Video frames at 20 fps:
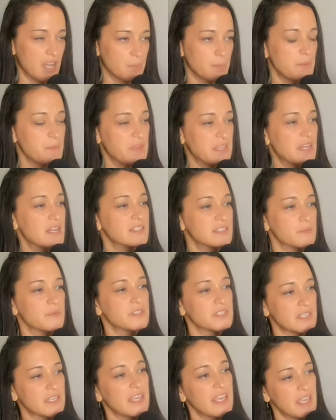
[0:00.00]
But because it was
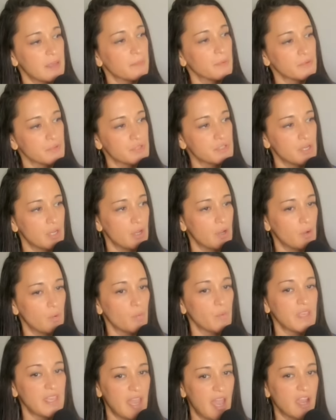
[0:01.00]
a cable show,
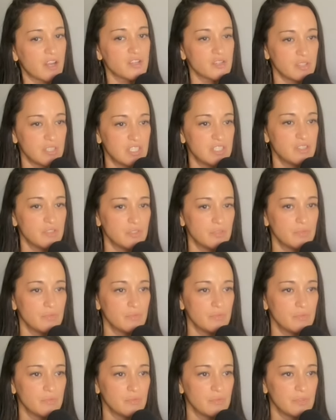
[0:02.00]
we actually
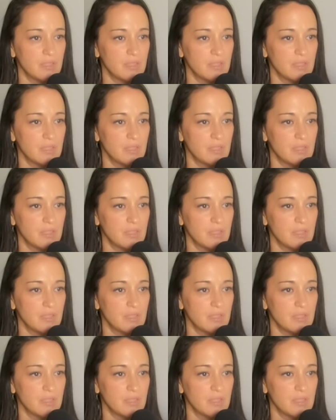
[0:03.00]
do